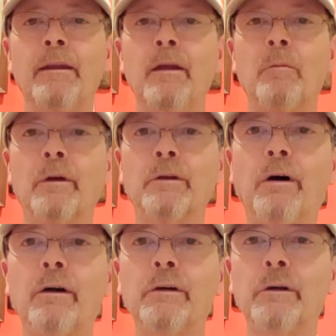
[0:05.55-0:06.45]
I want to
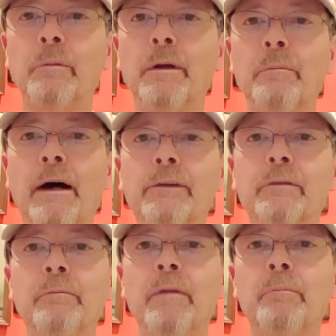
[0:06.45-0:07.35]
talk a little bit about
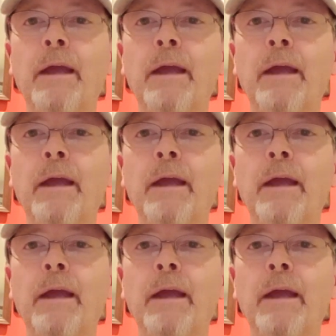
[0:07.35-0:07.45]
some